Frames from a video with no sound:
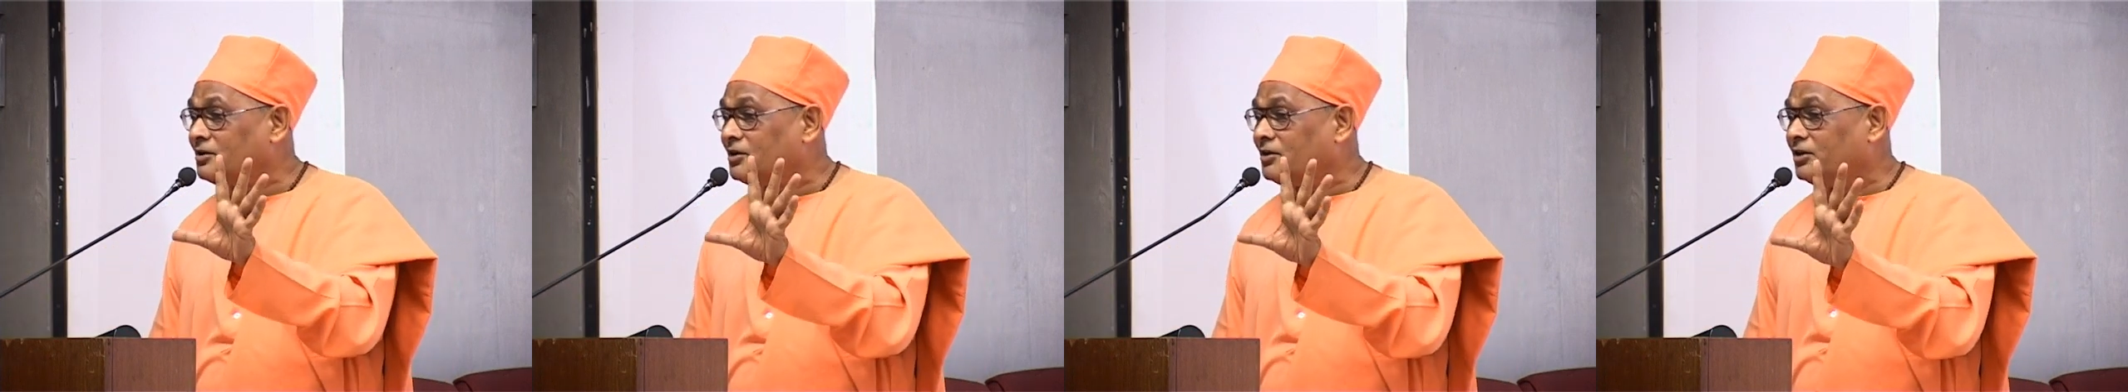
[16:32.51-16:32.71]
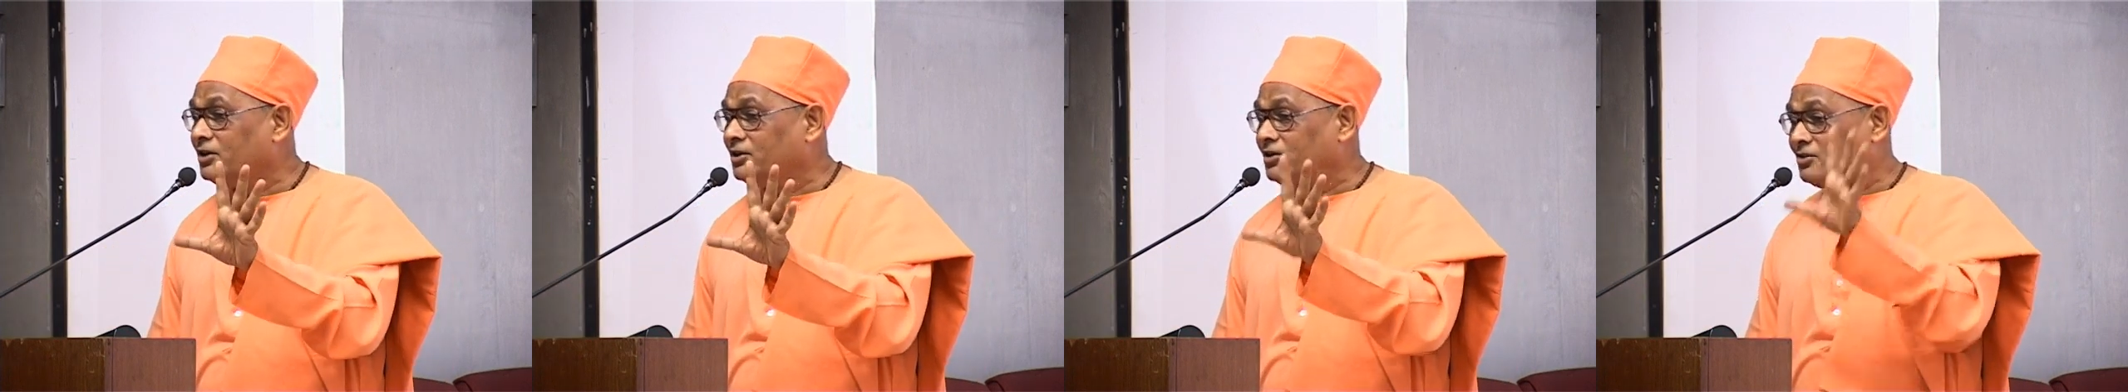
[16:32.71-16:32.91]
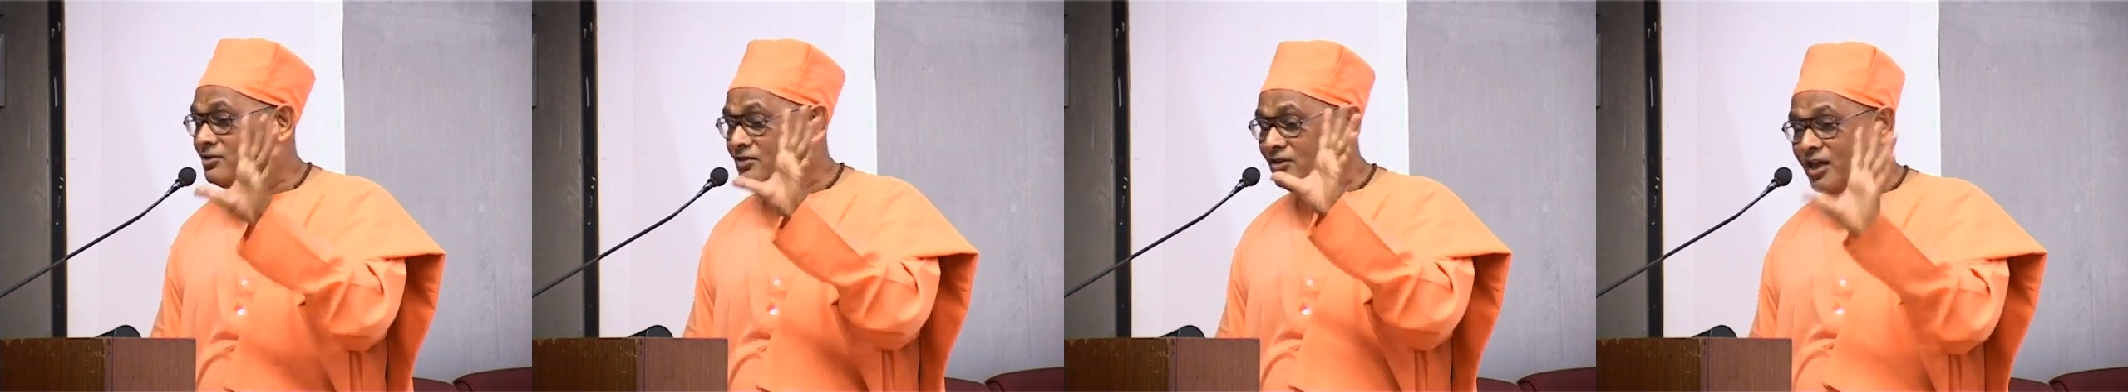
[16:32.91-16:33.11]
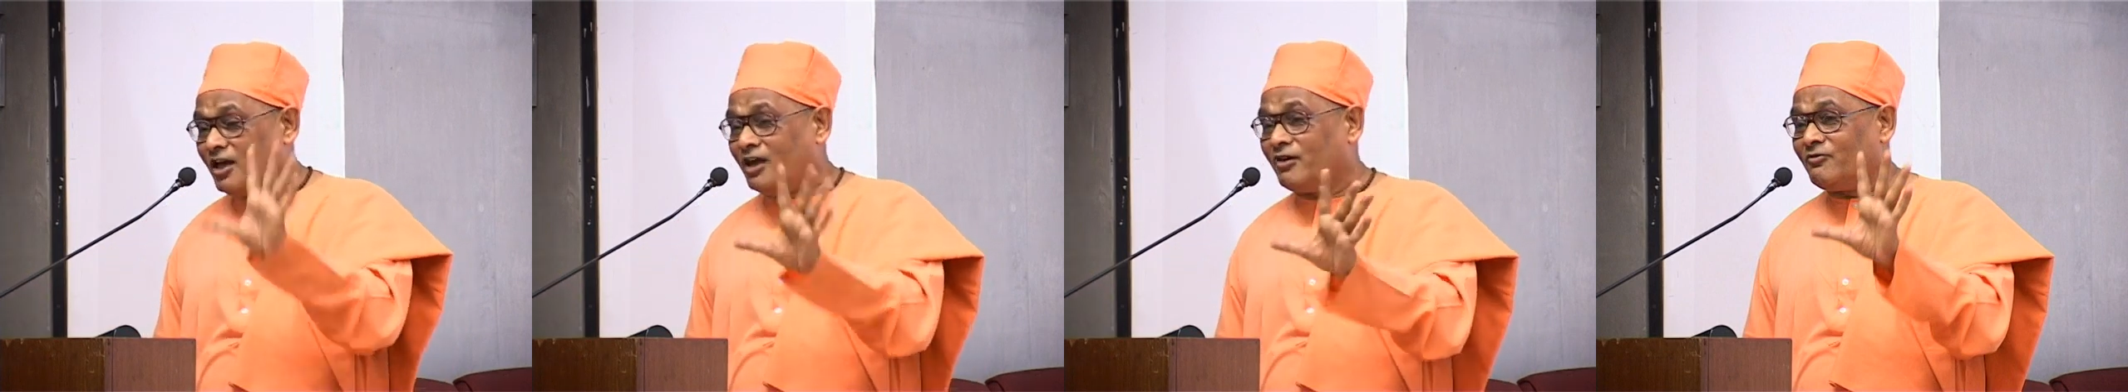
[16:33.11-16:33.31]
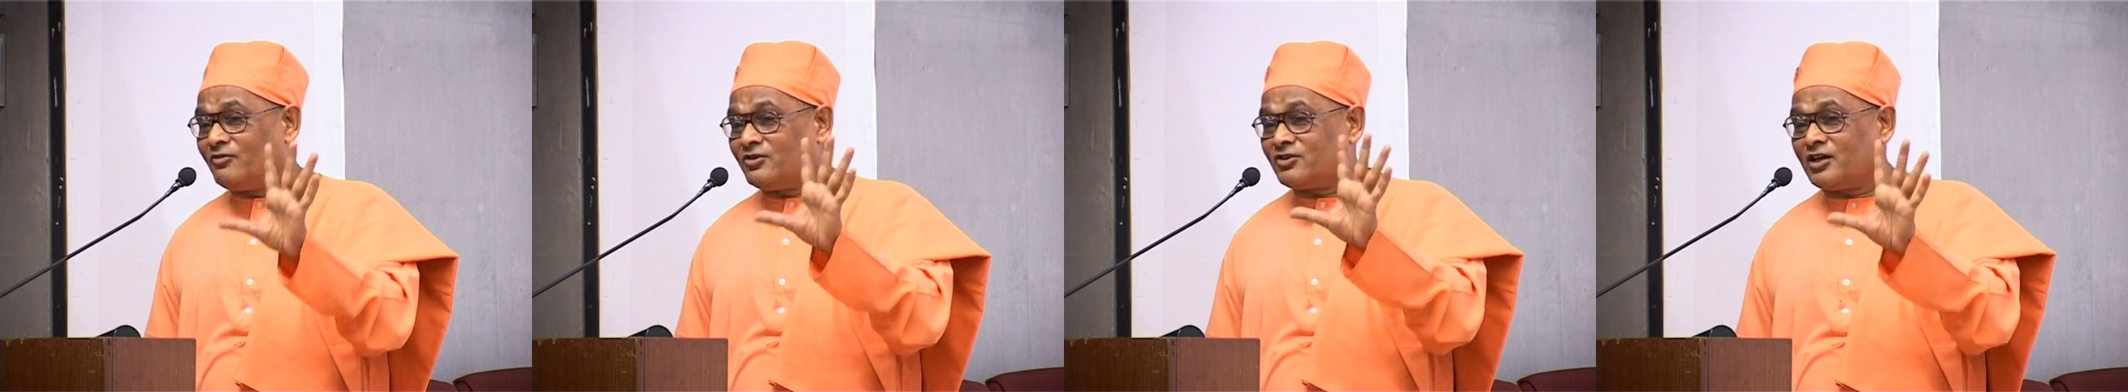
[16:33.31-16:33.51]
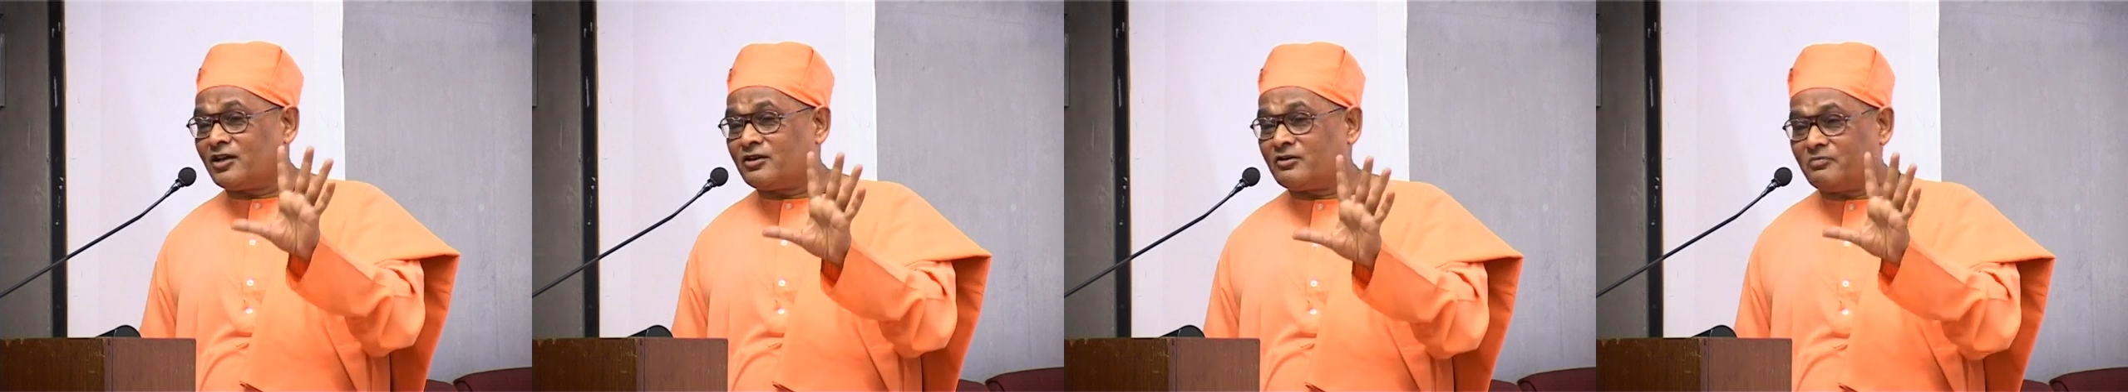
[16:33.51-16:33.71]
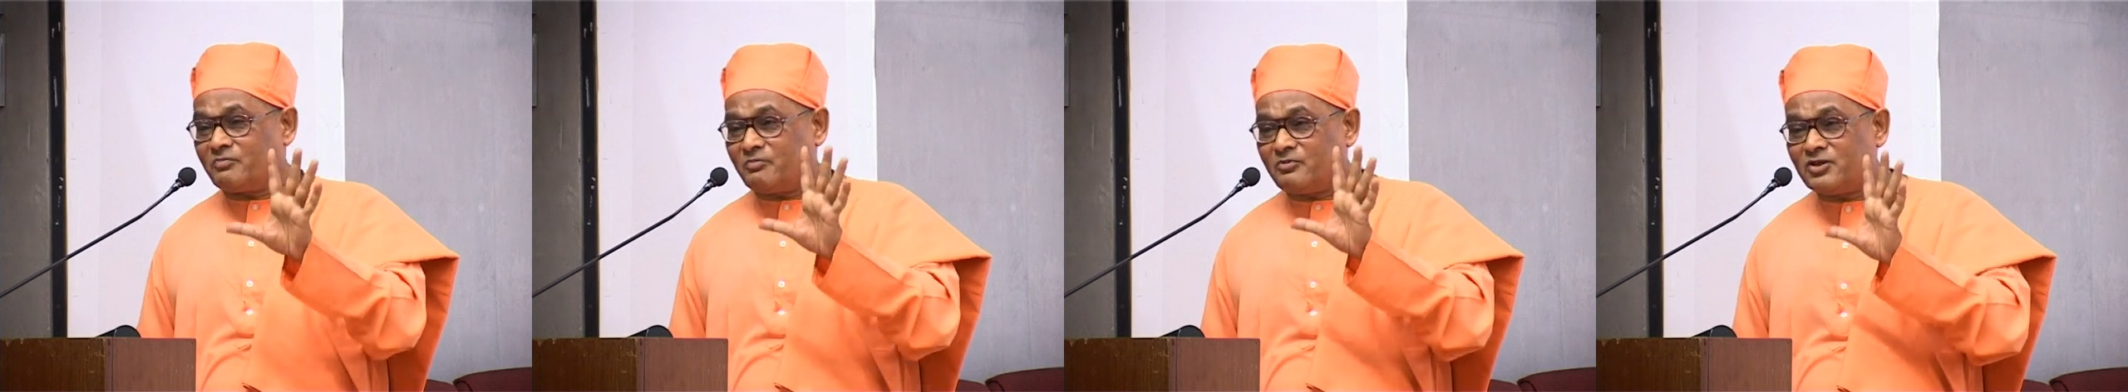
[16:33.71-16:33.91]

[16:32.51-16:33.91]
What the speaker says: It is they which are